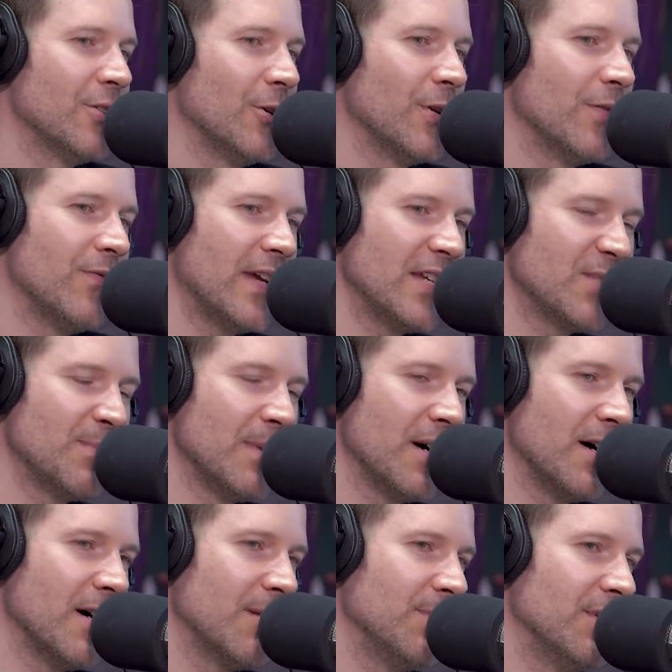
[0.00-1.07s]
So the Face
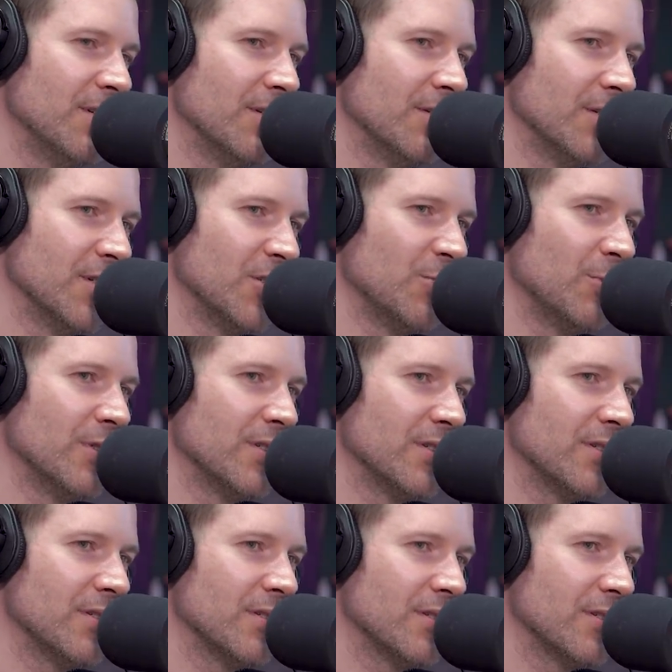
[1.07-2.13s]
Mob, you know, this
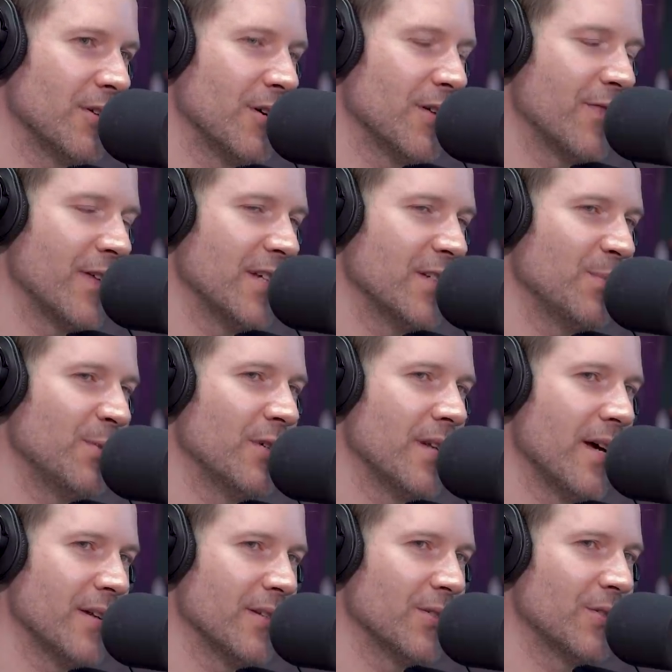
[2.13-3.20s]
was Scarface
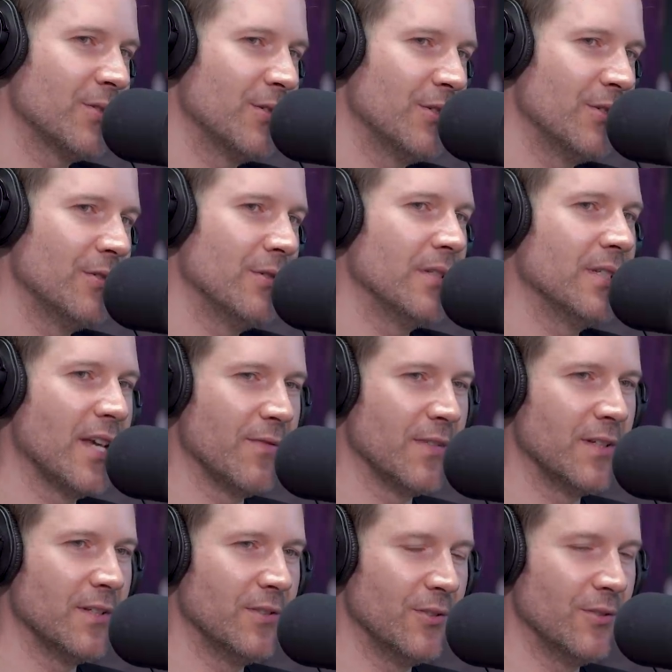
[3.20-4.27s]
putting out his crew, and
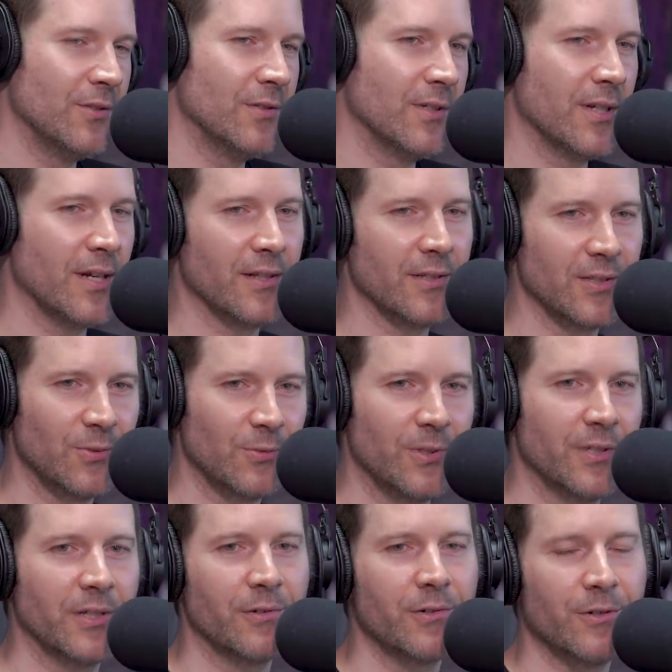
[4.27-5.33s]
Devin the Dude and others
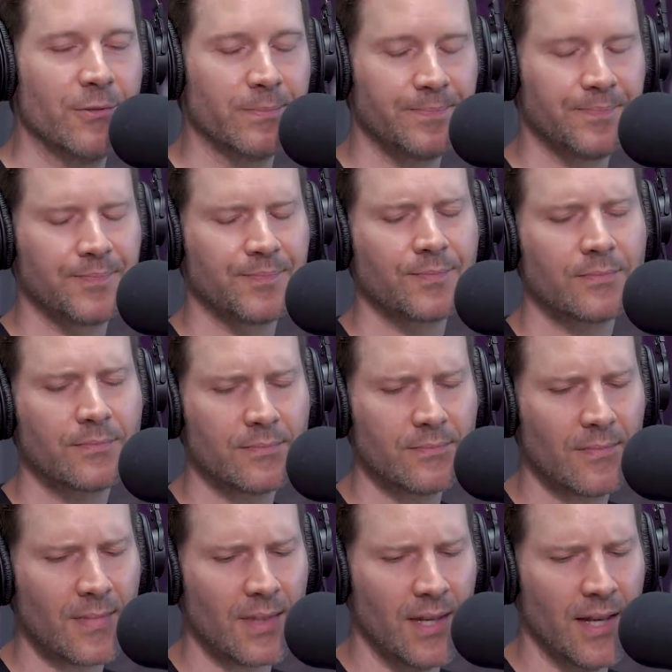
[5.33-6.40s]
were in the group.
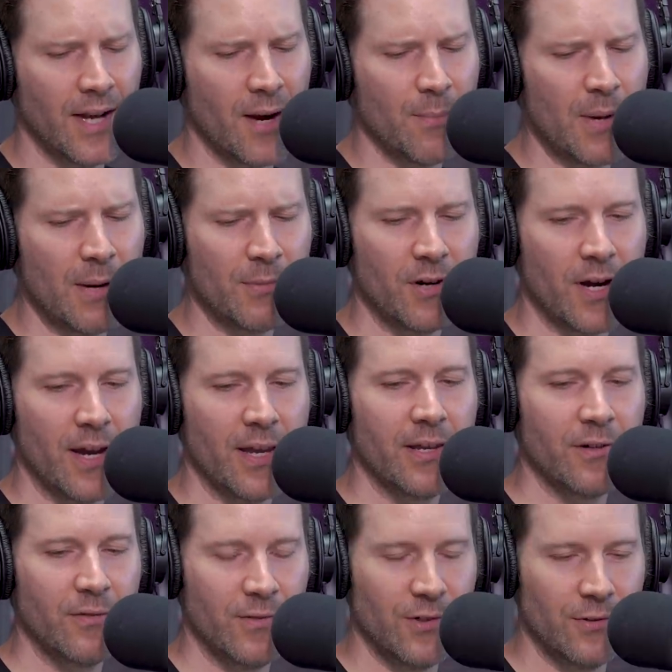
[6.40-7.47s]
And I remember I
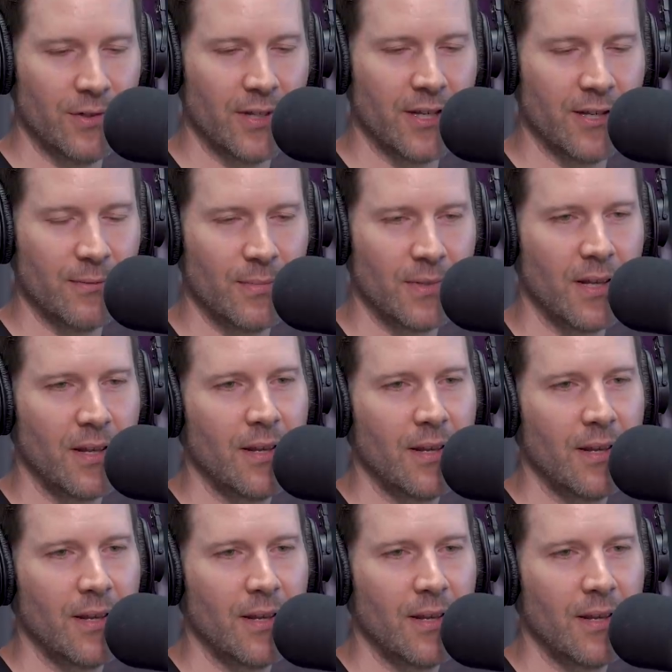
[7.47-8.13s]
interviewed them,